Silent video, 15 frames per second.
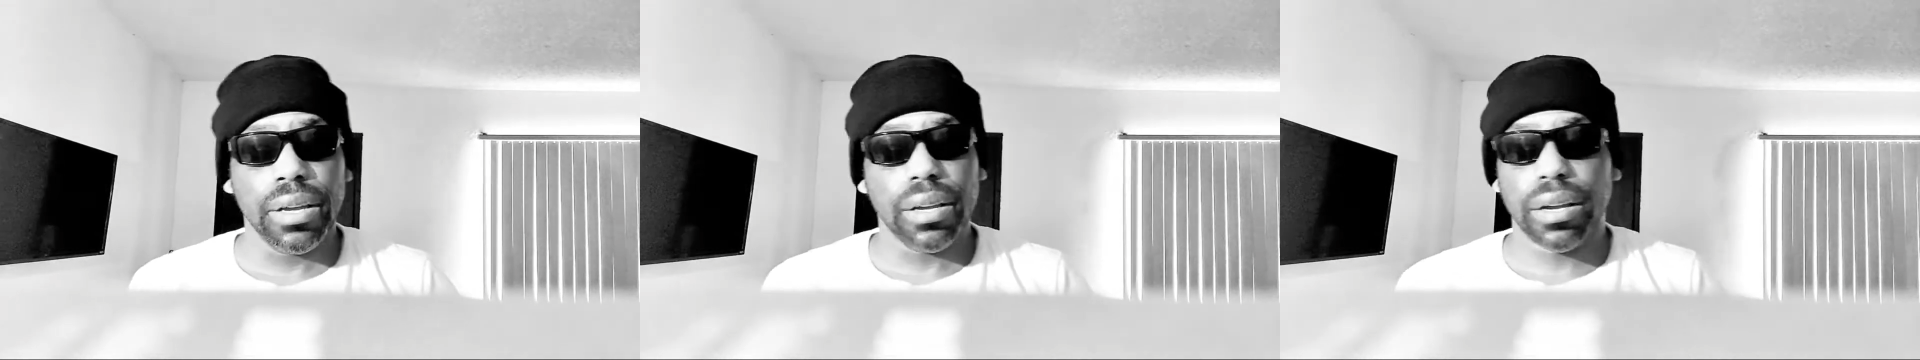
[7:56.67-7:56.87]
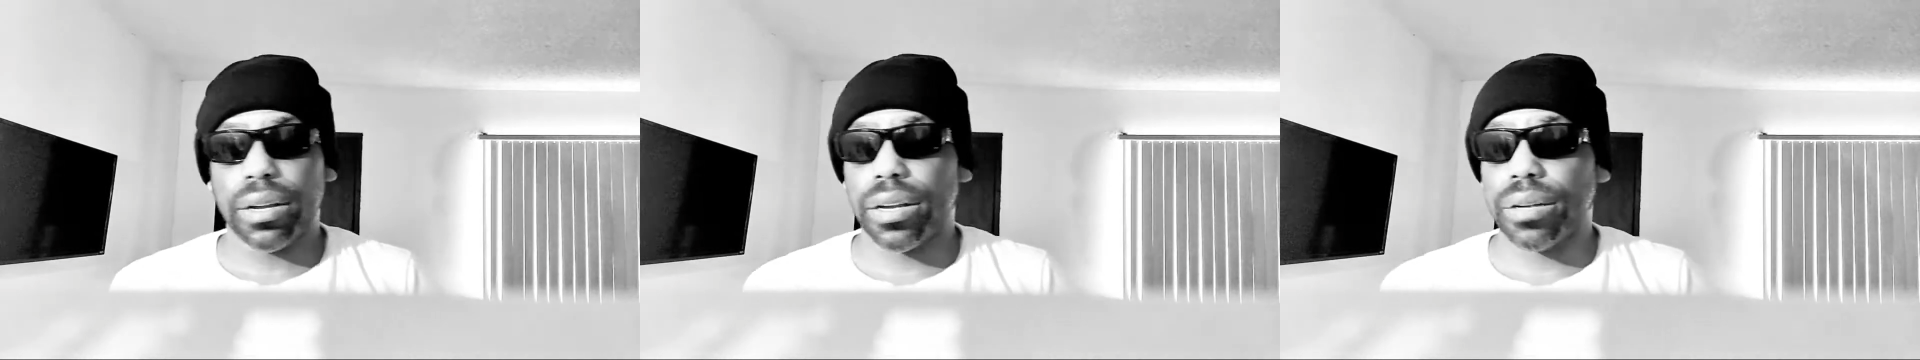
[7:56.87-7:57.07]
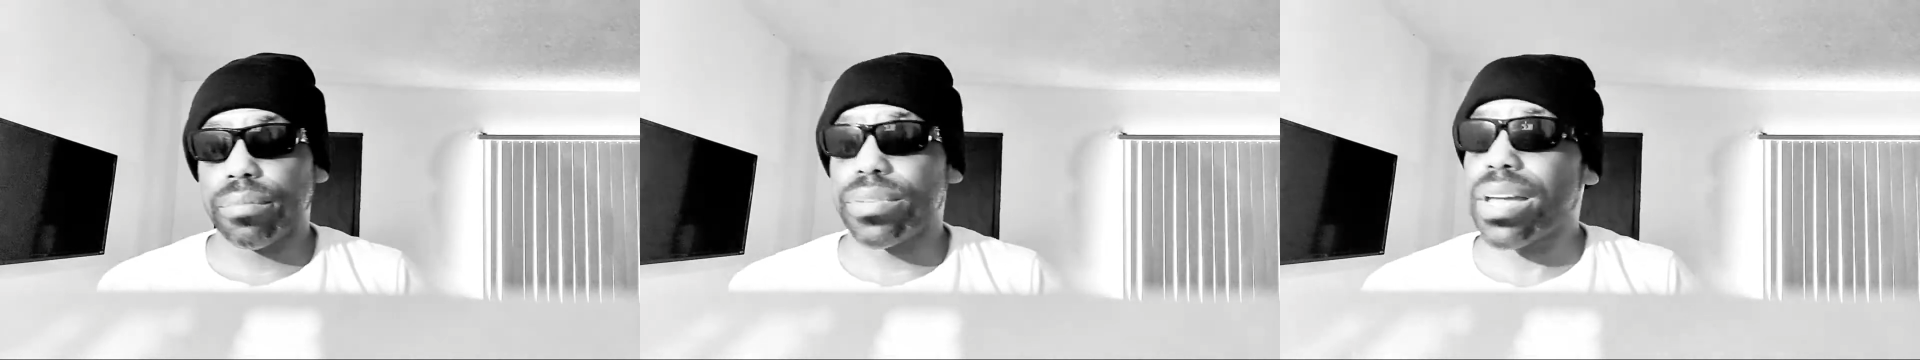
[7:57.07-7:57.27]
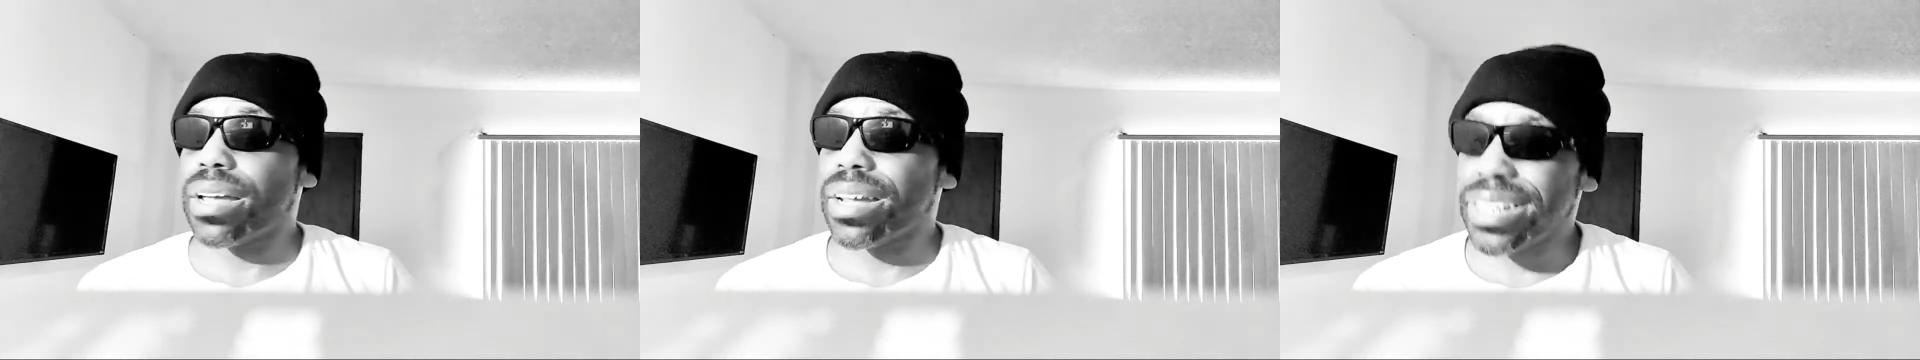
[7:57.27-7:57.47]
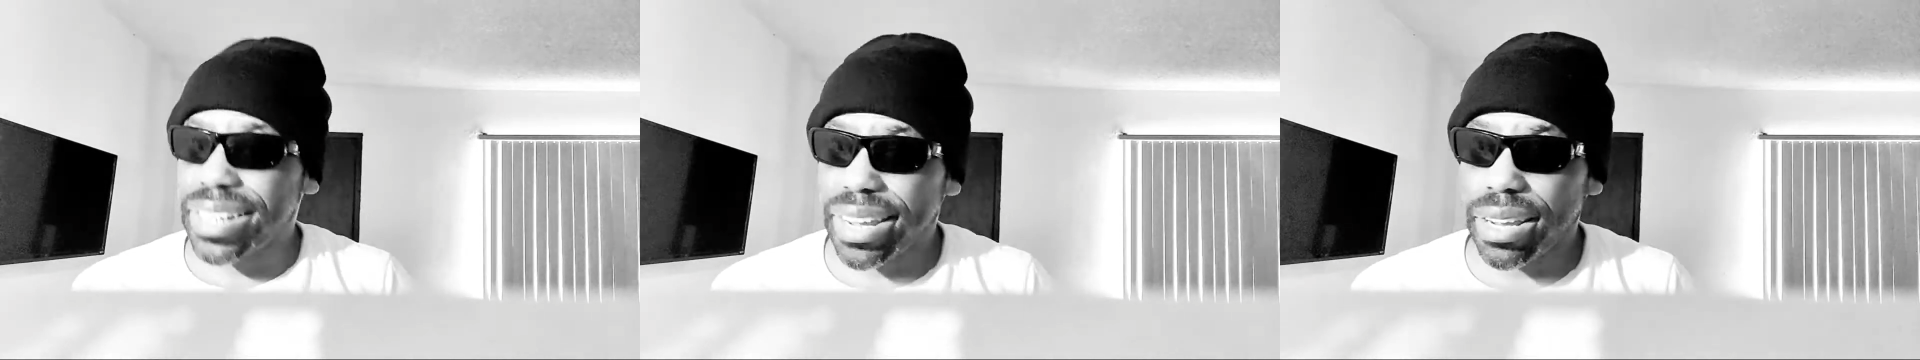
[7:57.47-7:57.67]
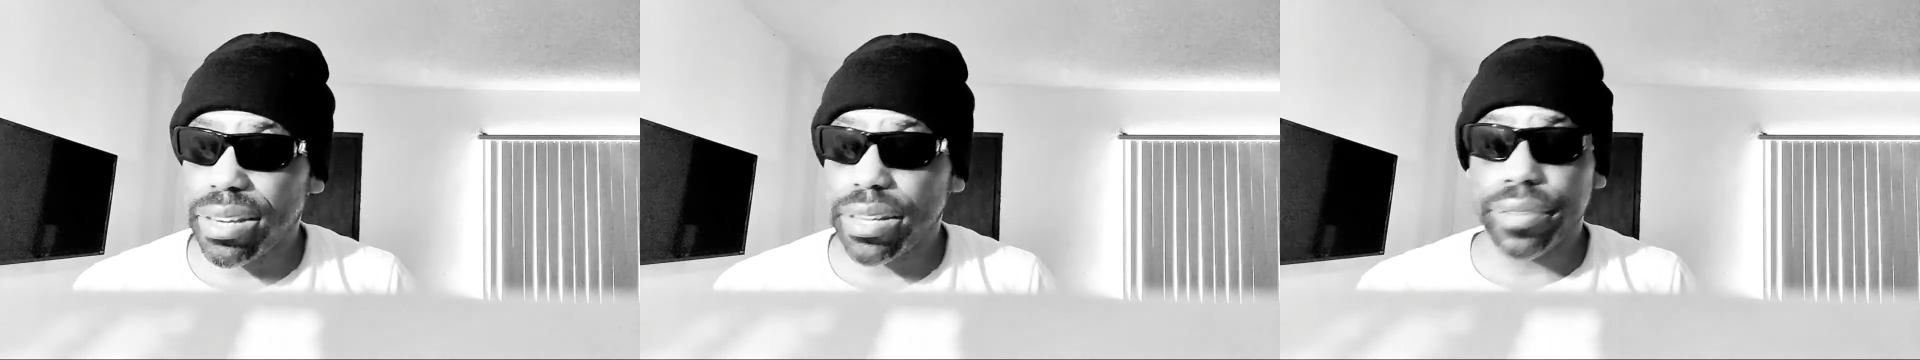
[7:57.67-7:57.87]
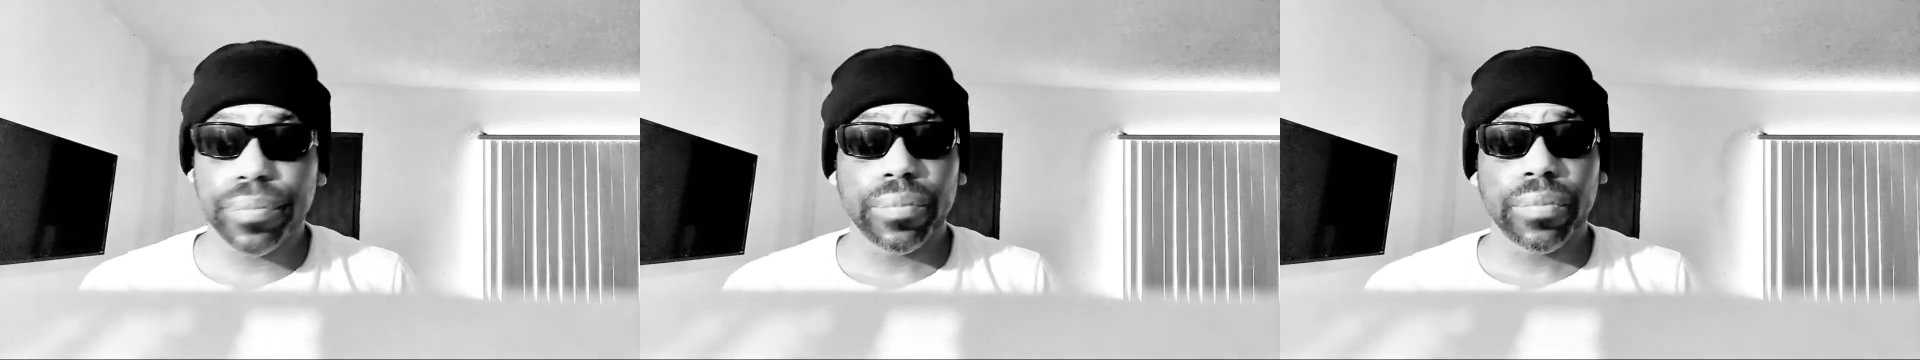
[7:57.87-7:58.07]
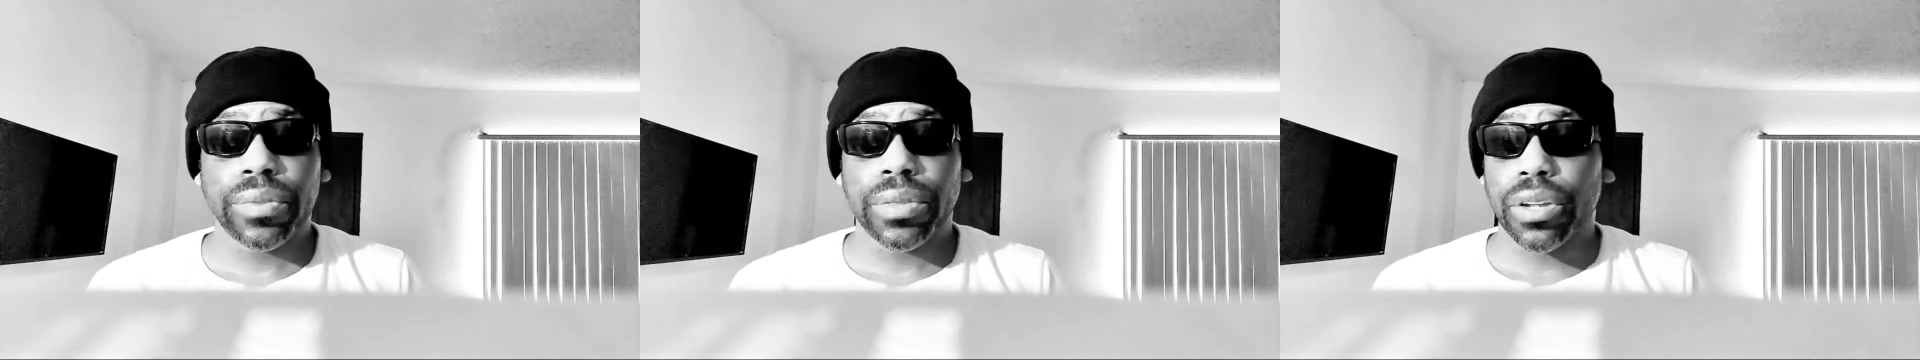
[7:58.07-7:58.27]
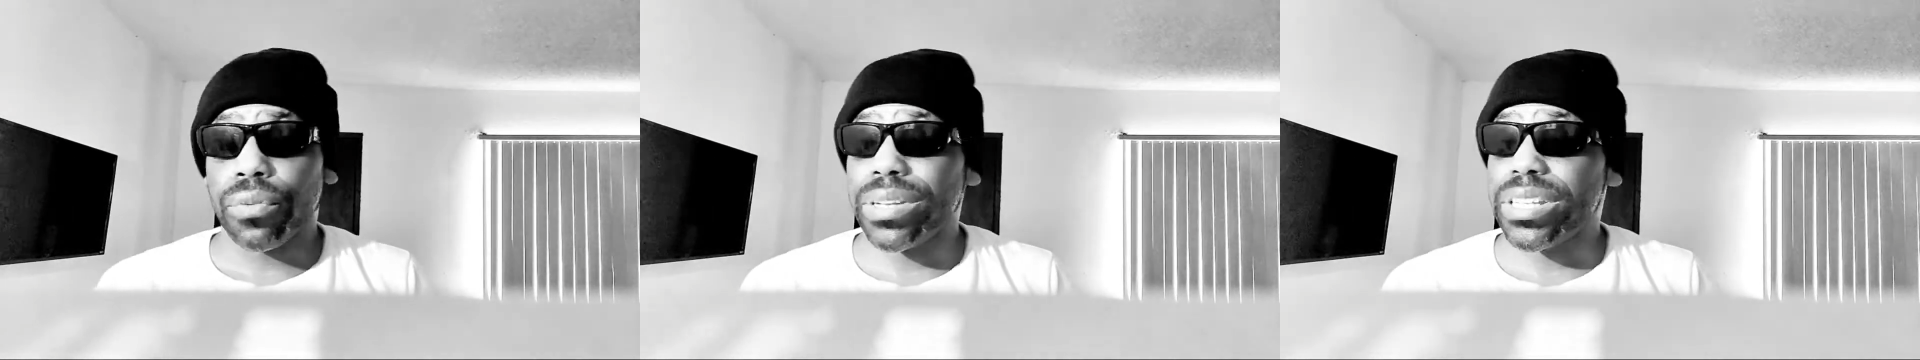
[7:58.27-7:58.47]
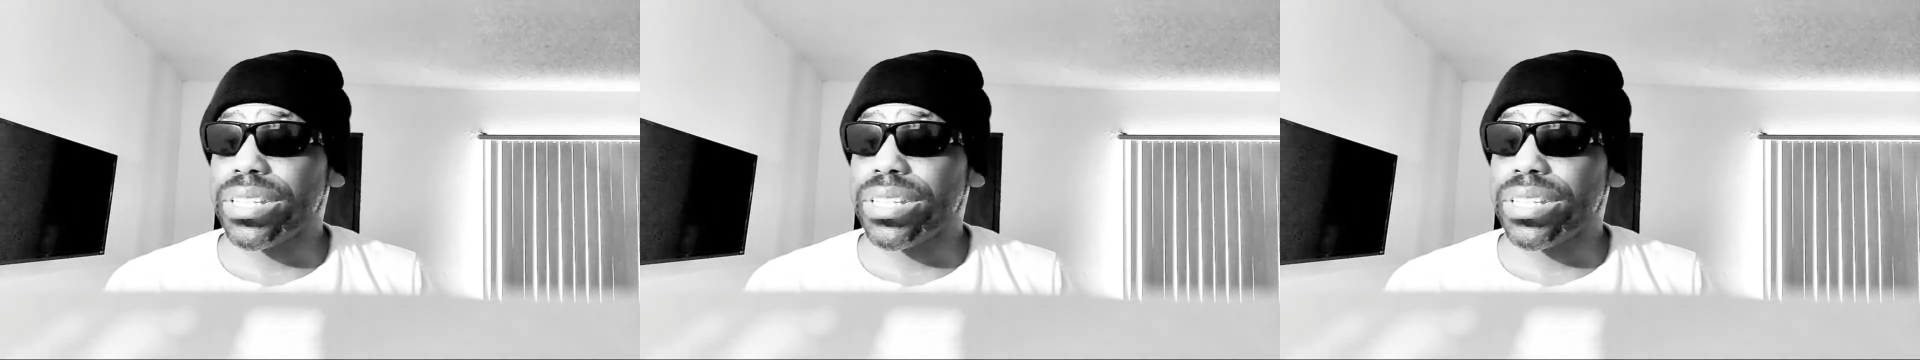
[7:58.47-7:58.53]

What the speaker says: Again, we've